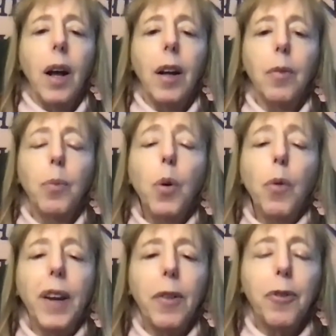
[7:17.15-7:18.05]

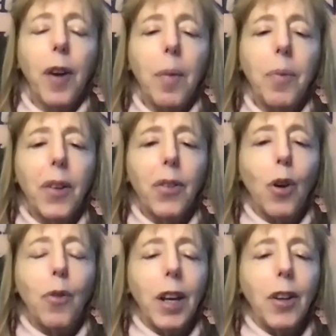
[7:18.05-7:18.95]
moving from the
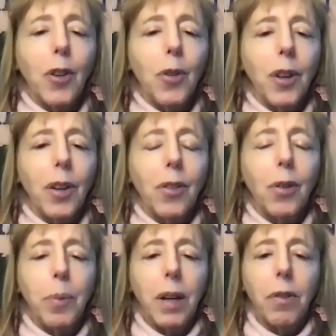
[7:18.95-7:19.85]
Soviet Union
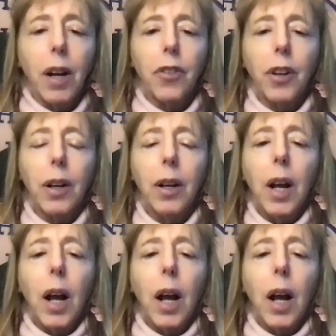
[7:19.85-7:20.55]
to be Russia,